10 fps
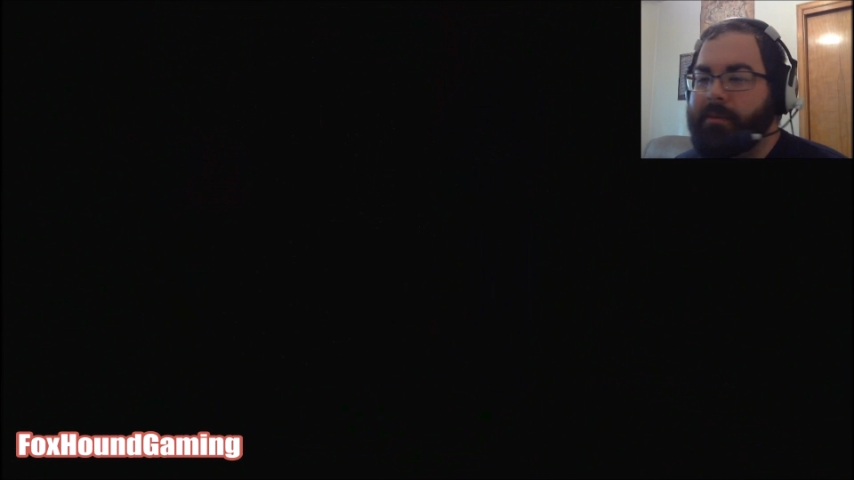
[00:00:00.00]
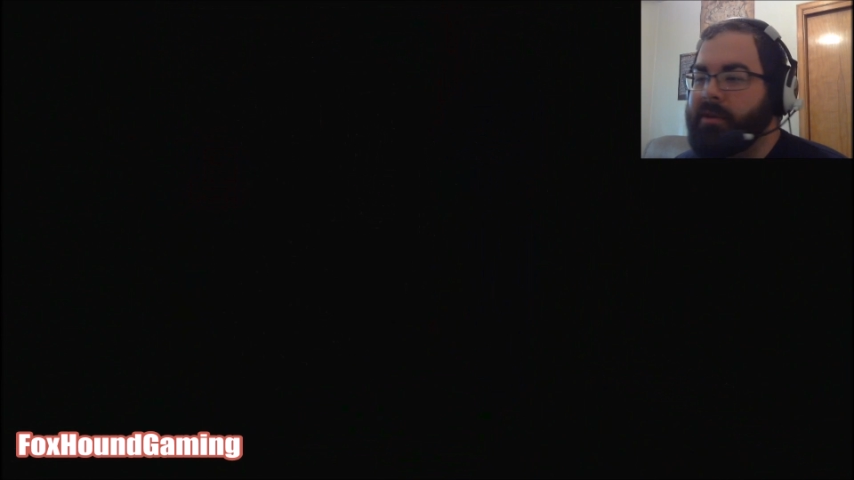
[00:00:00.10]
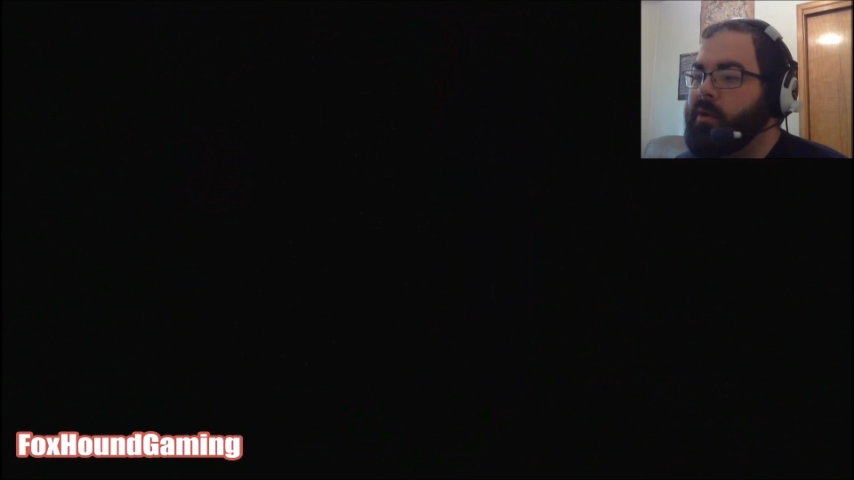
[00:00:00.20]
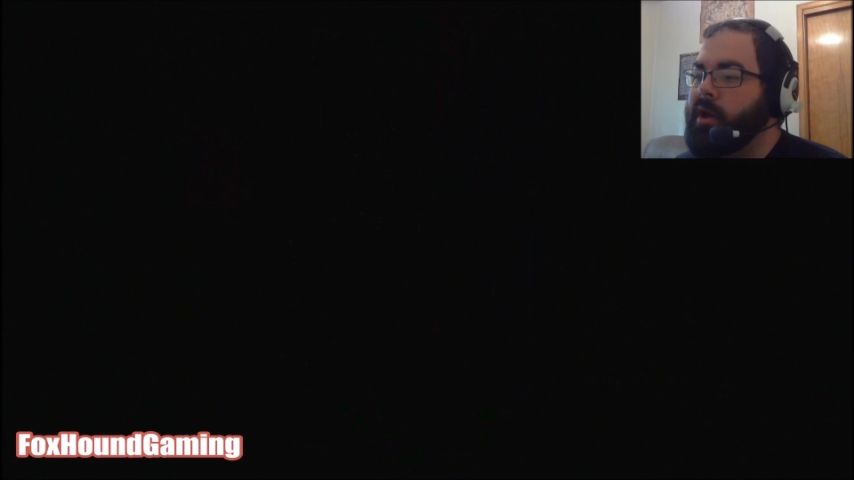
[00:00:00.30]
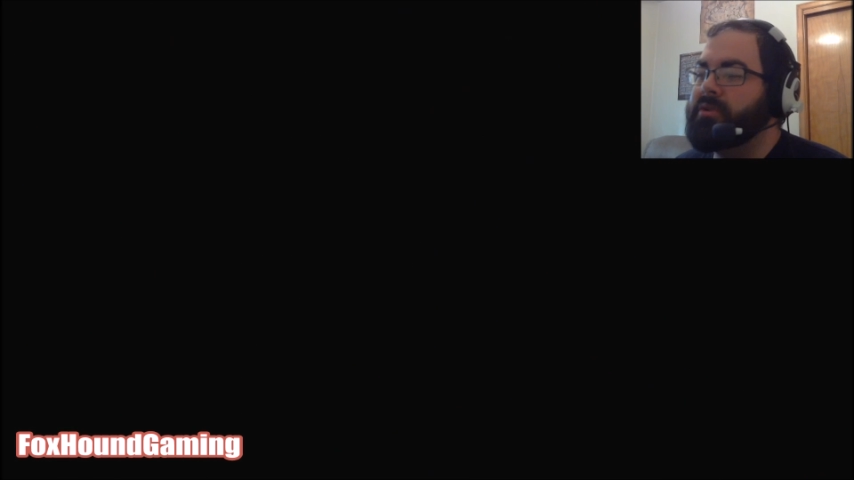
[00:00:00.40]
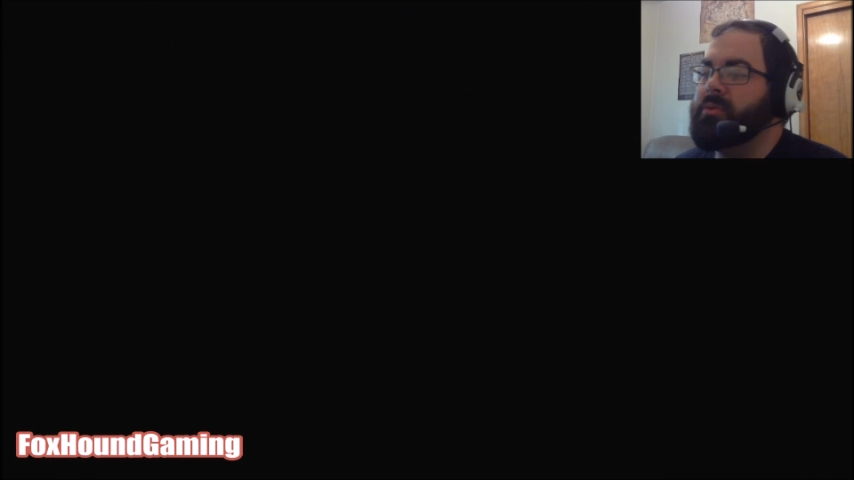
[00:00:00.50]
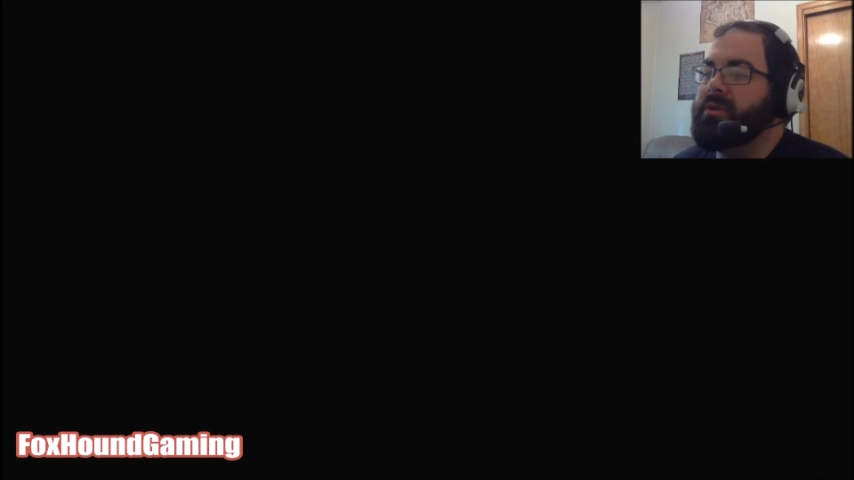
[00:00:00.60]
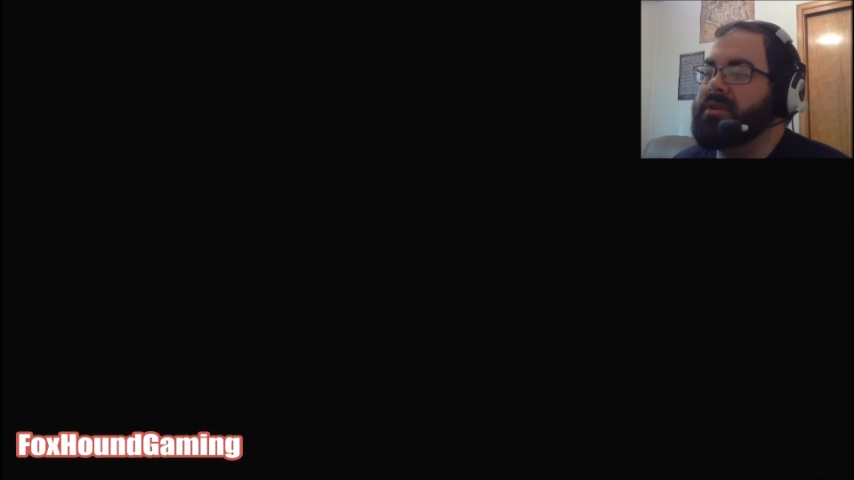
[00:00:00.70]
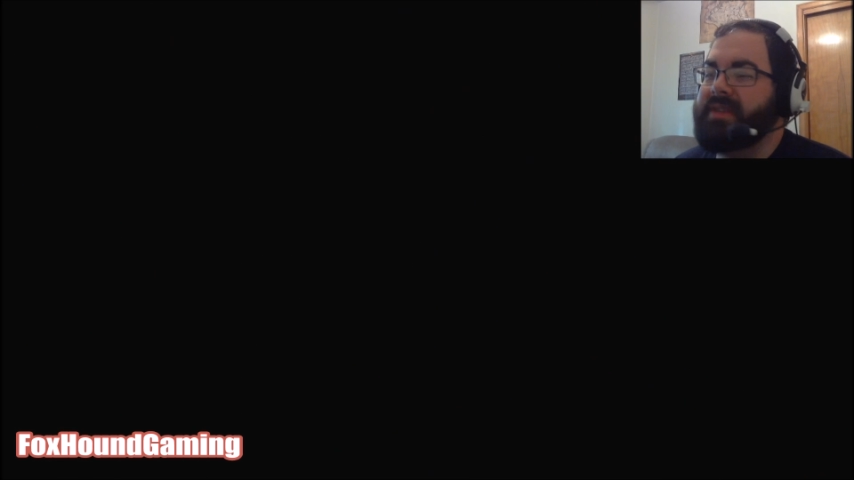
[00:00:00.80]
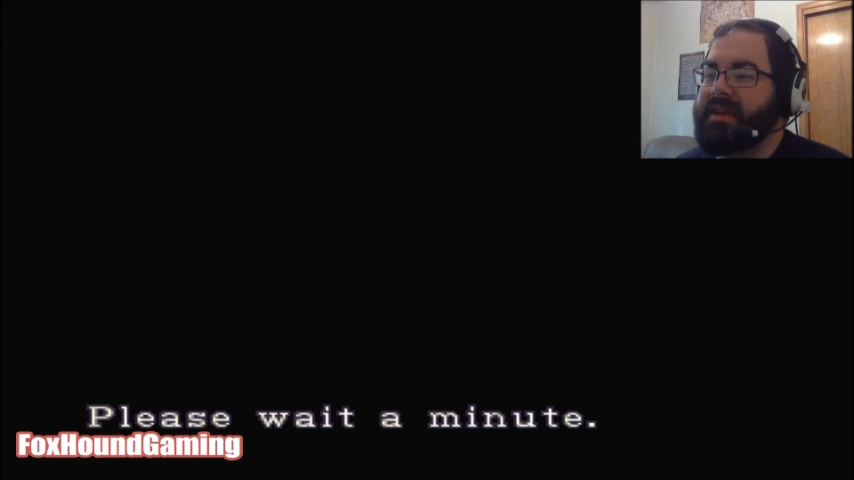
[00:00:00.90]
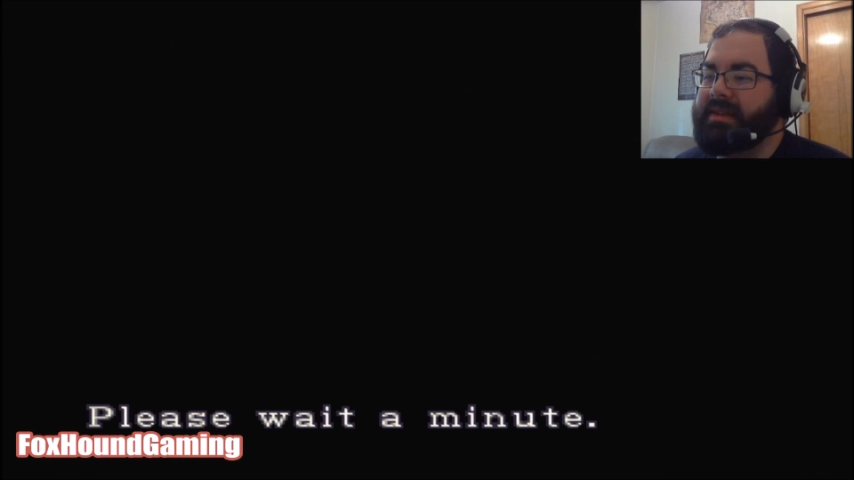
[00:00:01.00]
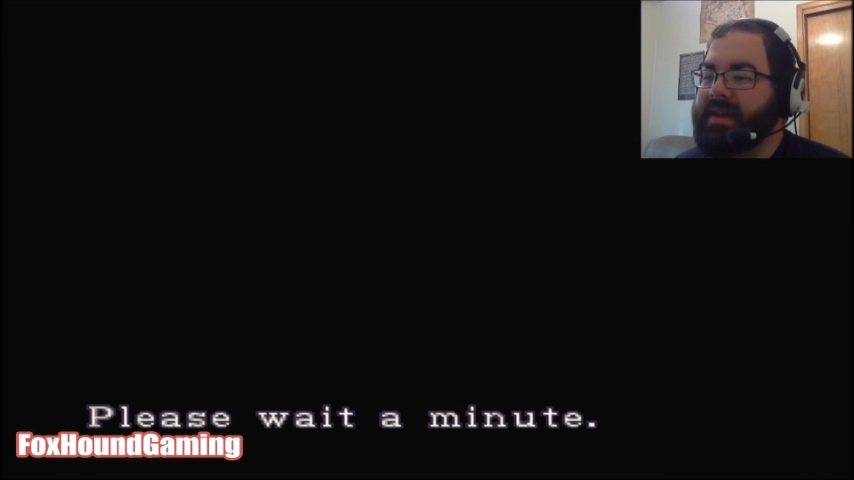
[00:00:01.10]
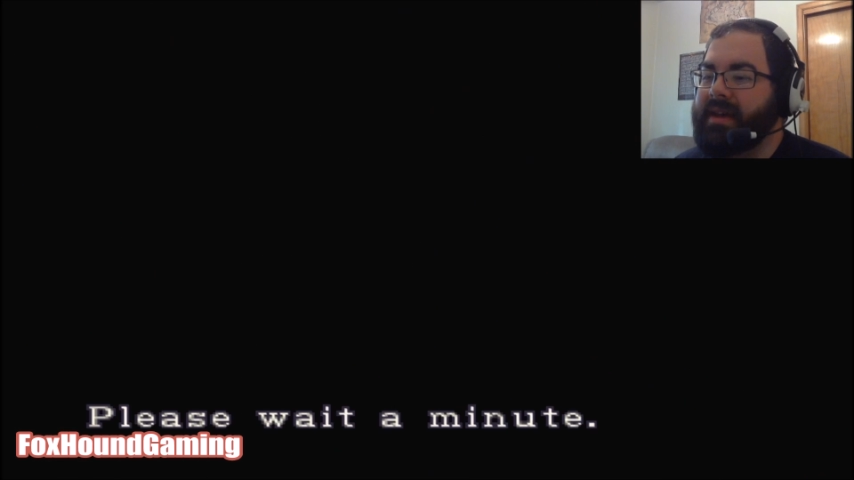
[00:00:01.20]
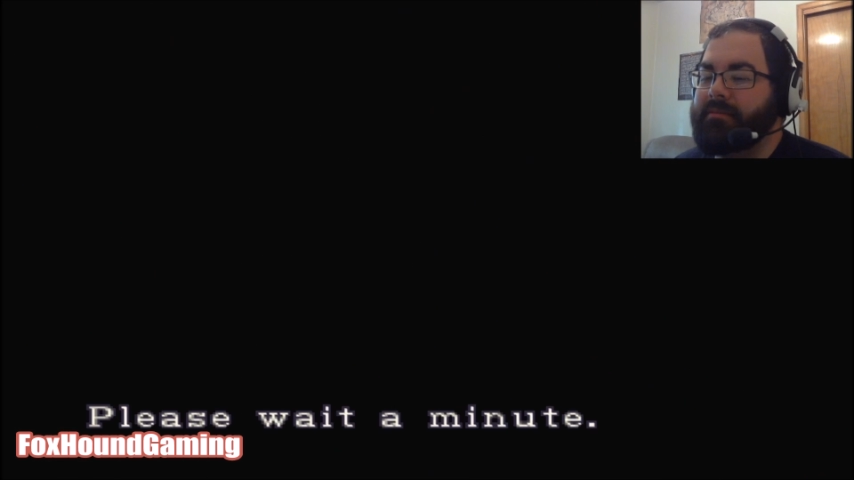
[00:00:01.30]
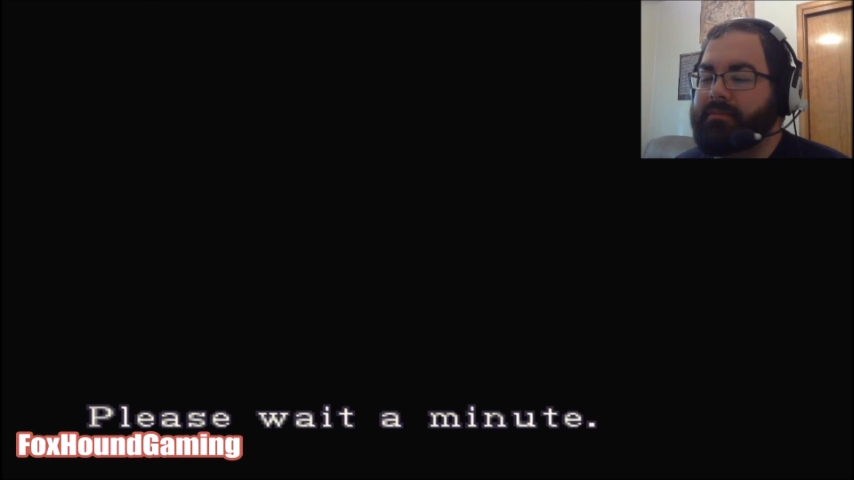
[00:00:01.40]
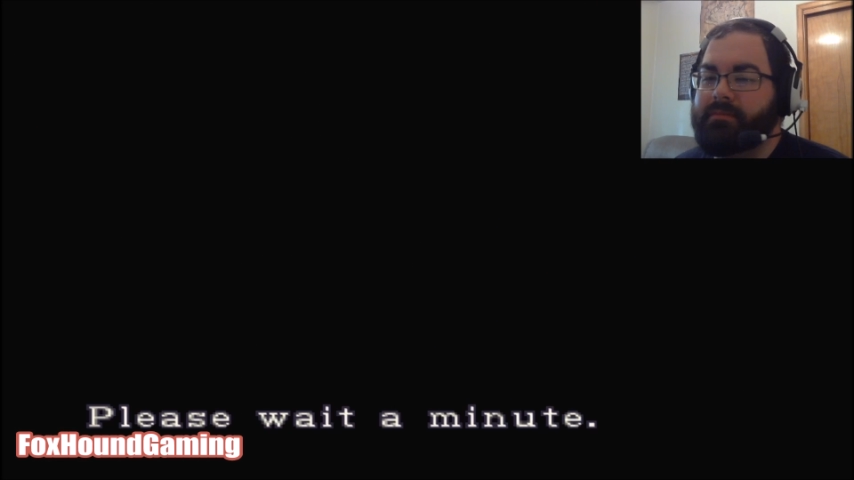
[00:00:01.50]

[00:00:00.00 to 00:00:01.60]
I mean, why would you wear a tank top?